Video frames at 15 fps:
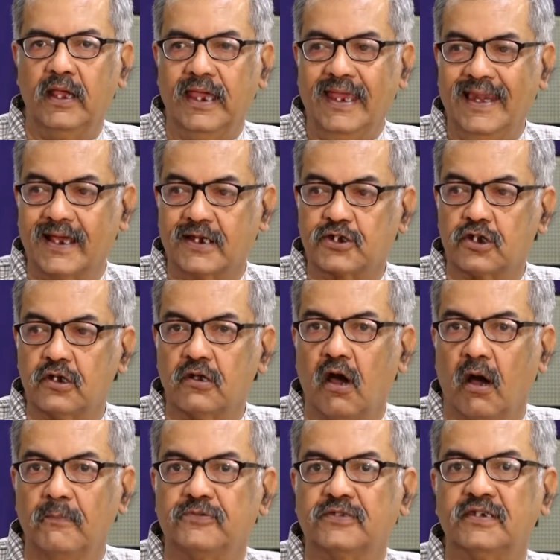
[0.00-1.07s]
election
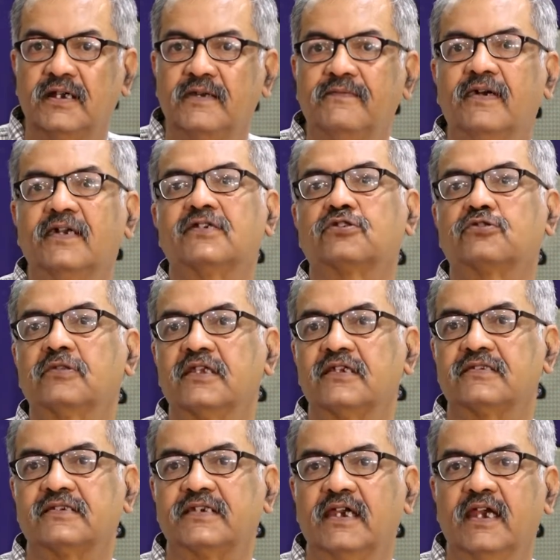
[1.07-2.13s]
observers to the
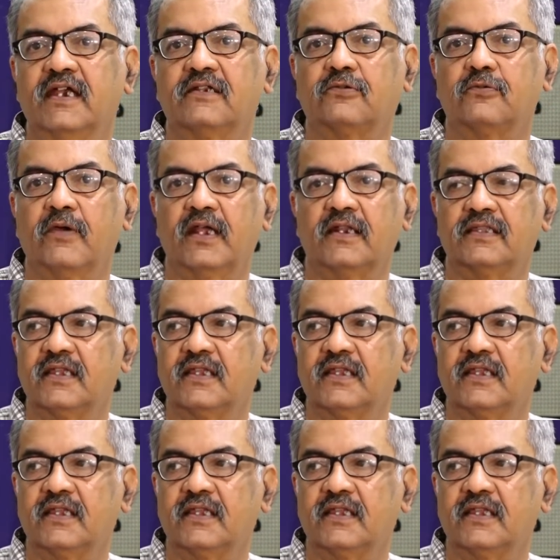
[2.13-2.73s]
state where